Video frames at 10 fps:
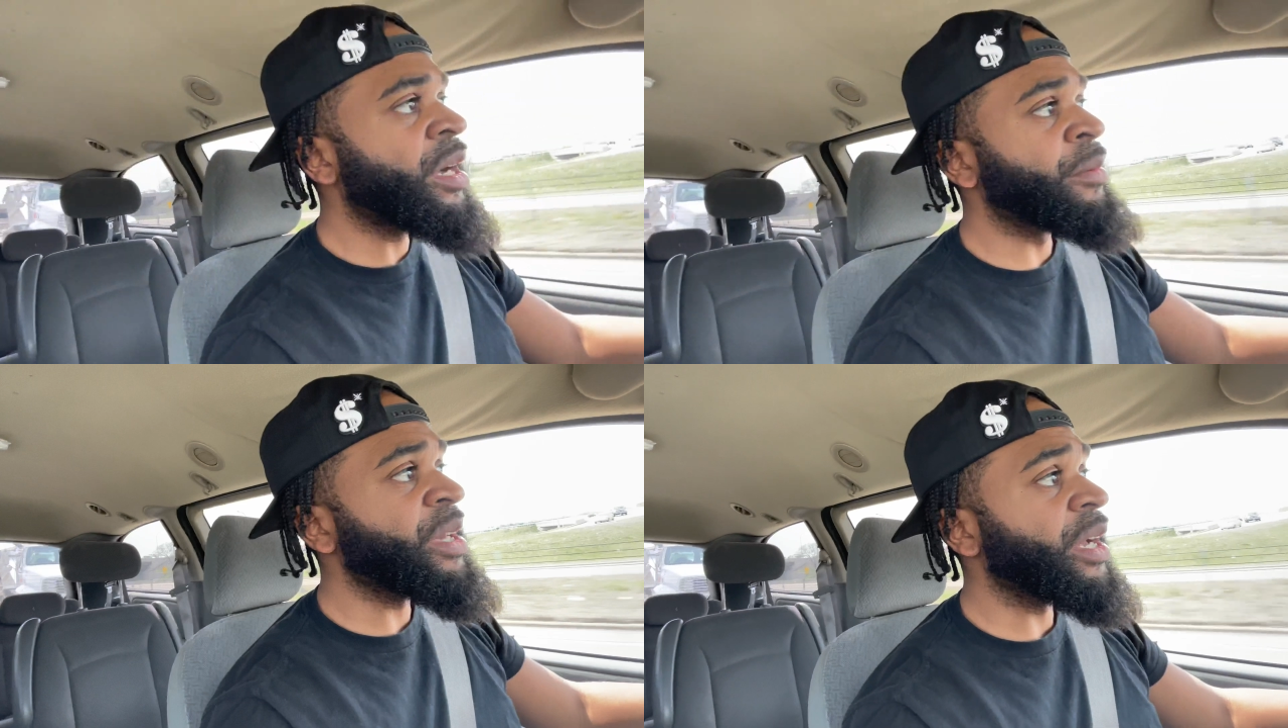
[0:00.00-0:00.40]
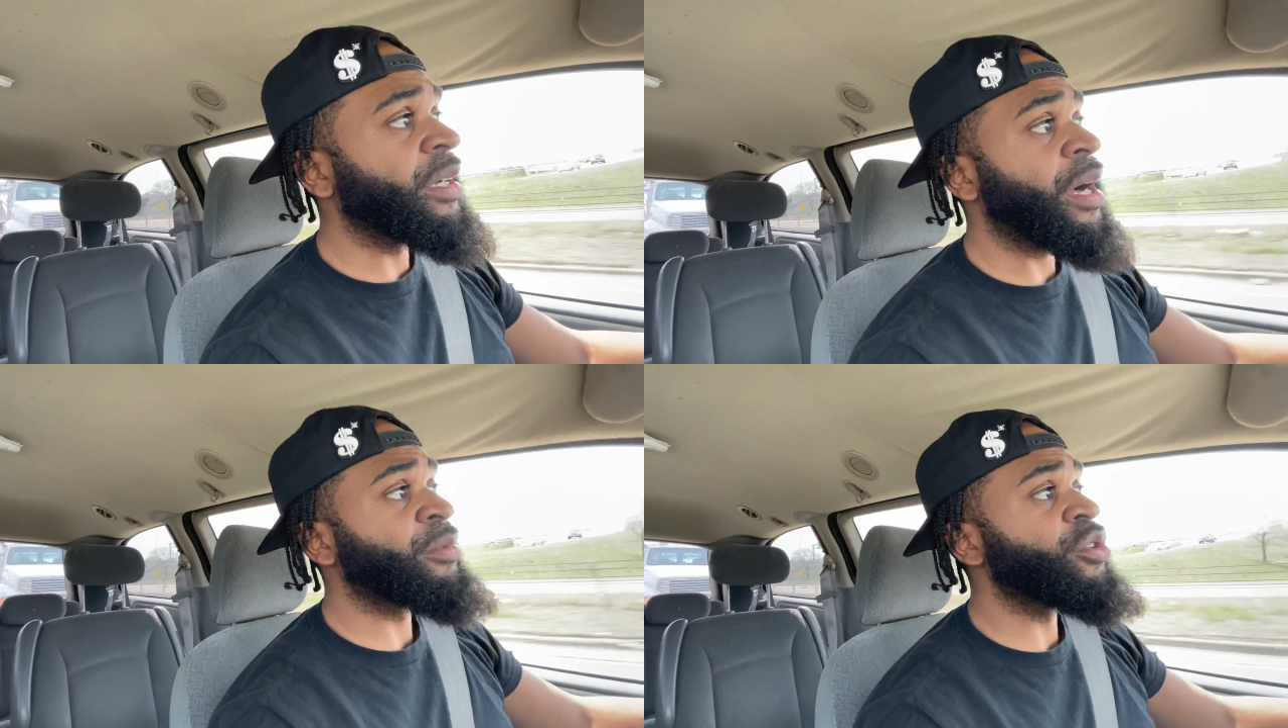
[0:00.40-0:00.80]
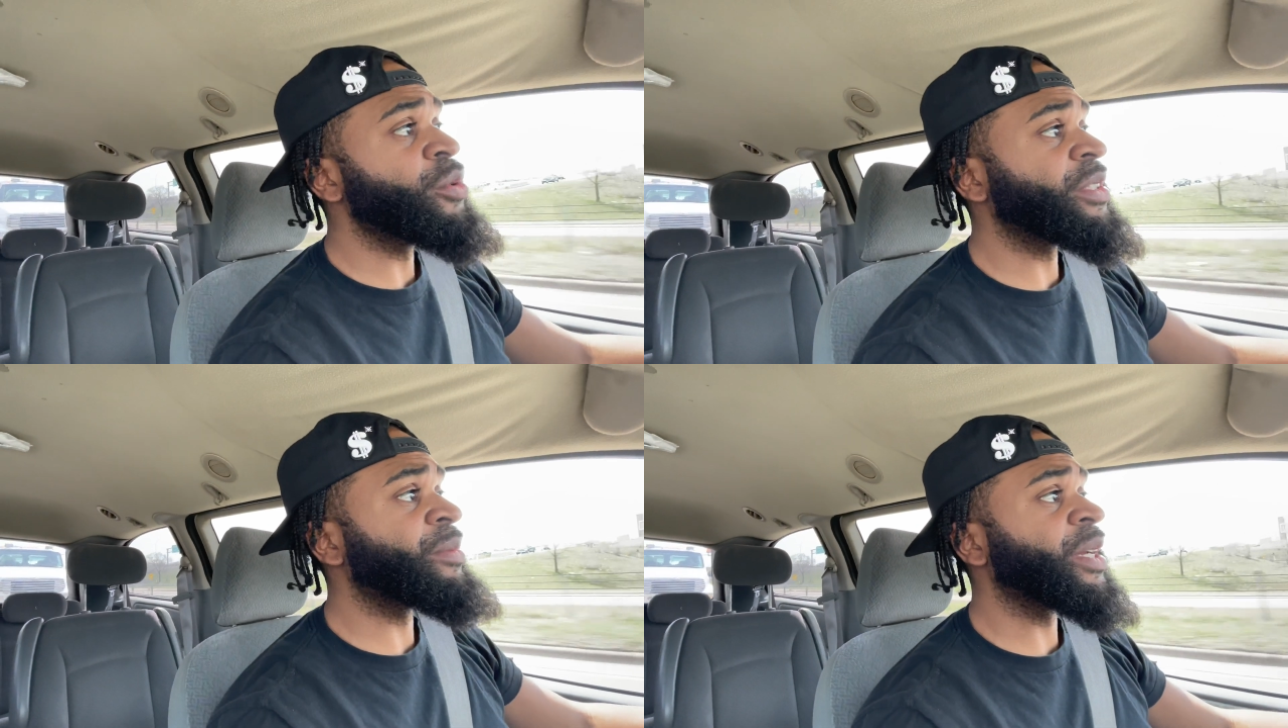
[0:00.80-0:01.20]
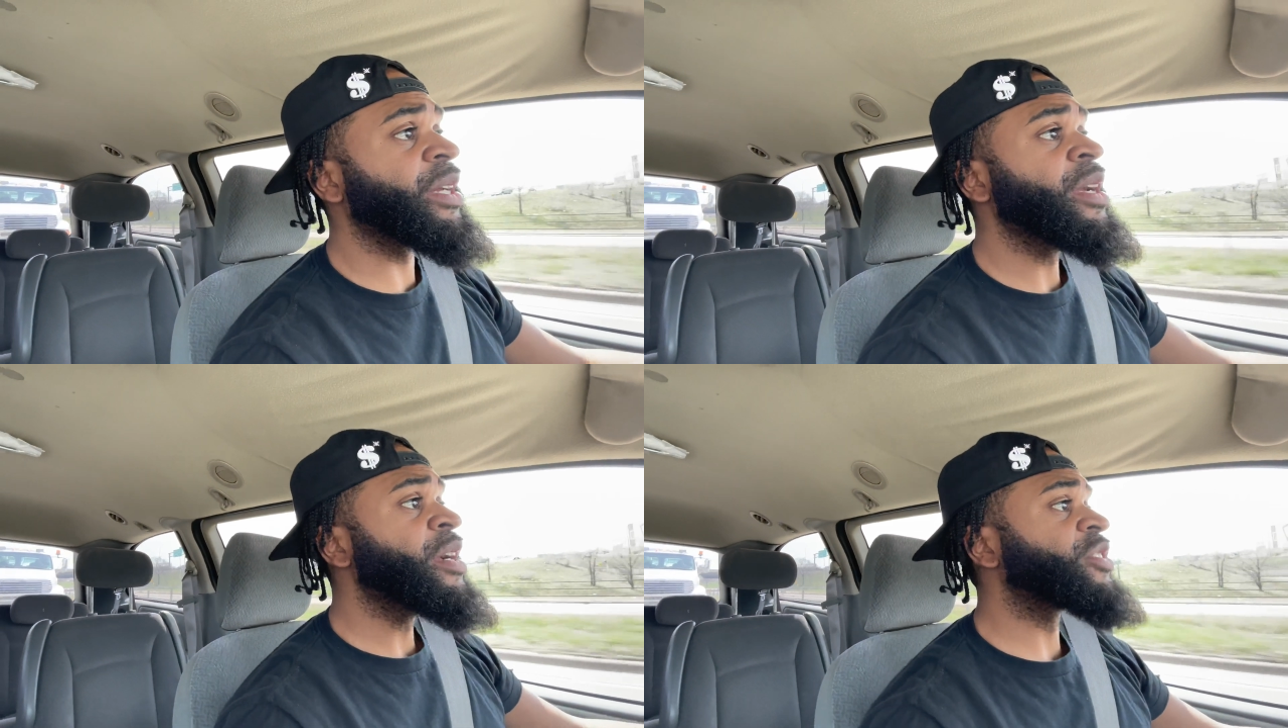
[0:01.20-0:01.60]
Yeah, I'm cool with it,
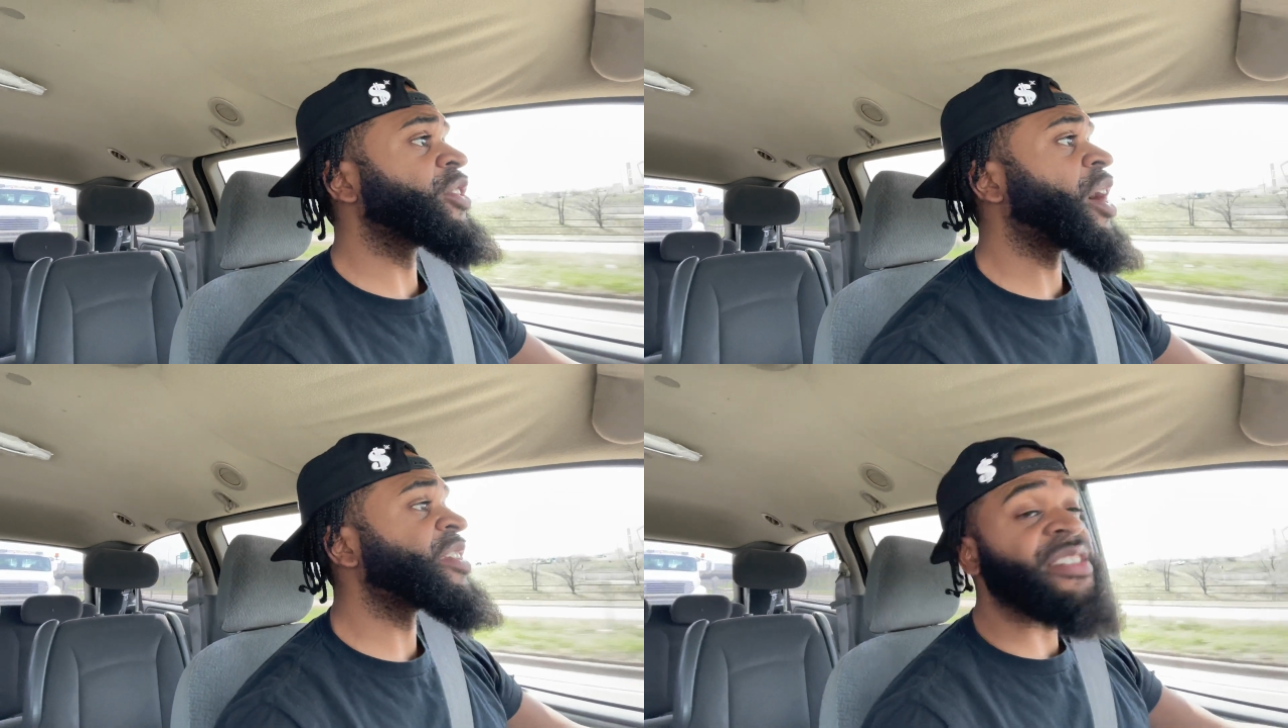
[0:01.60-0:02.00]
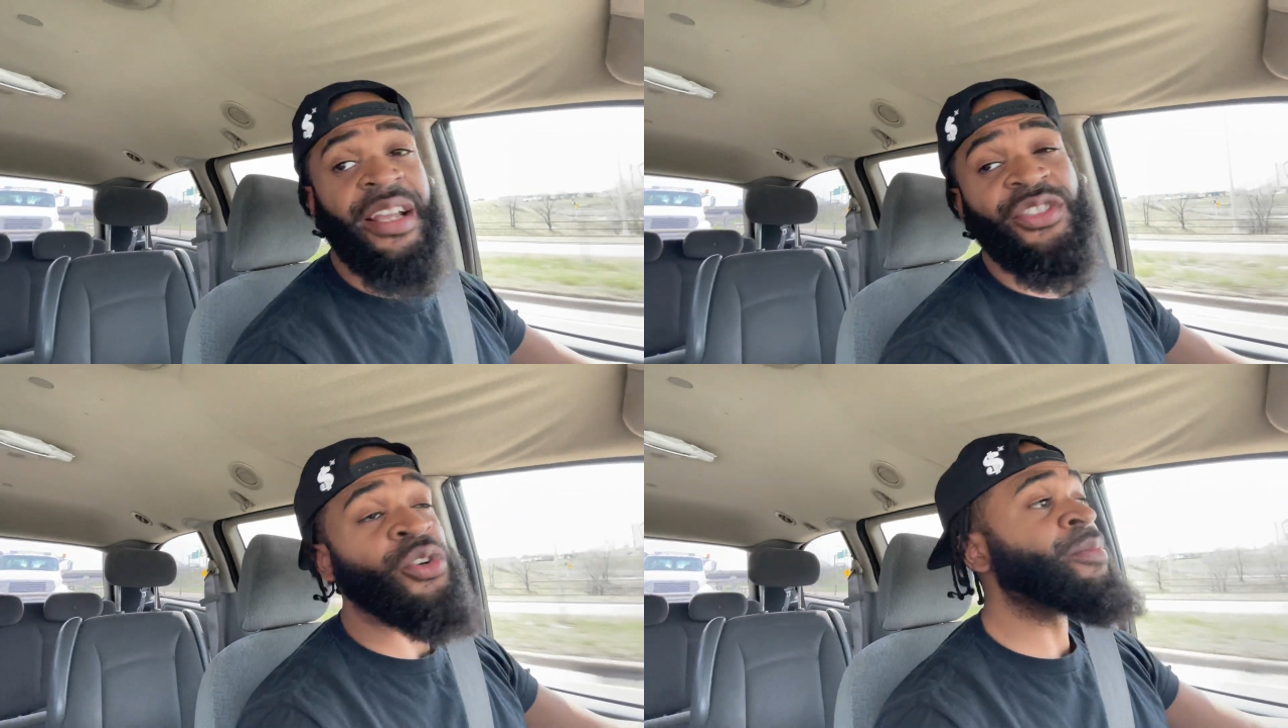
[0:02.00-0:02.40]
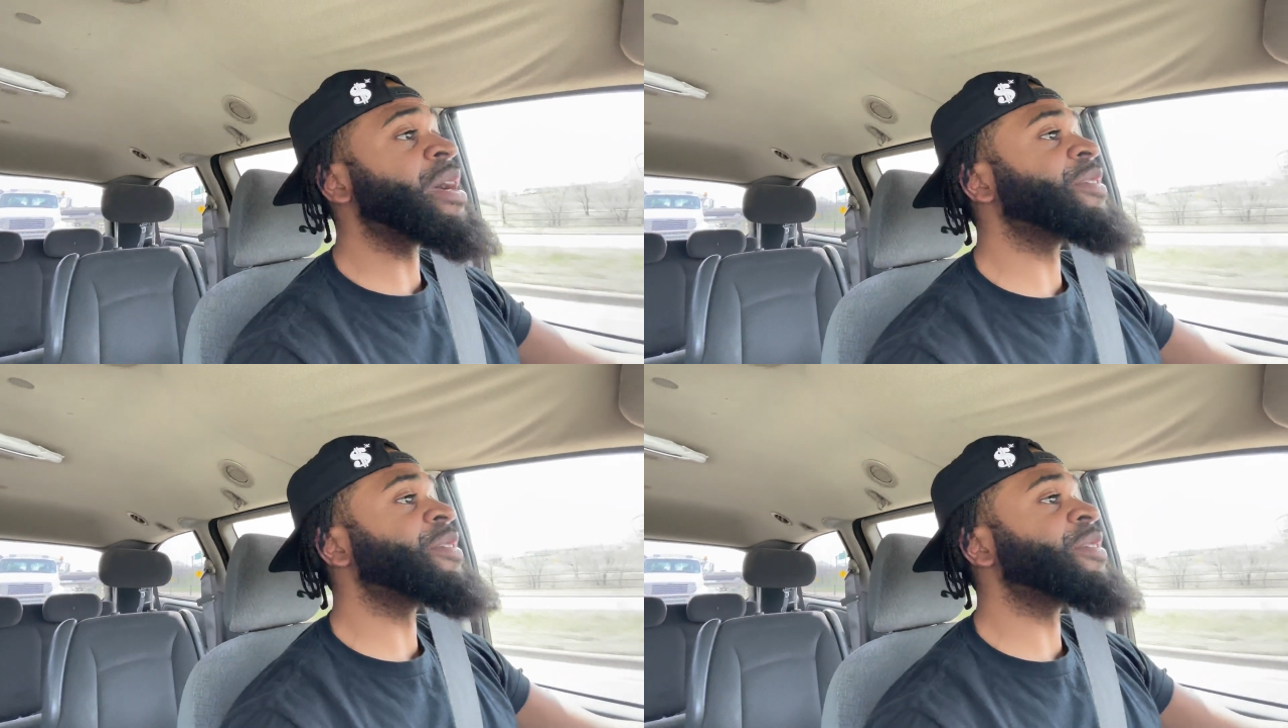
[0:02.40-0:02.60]
man. So y'all just stay tuned, man.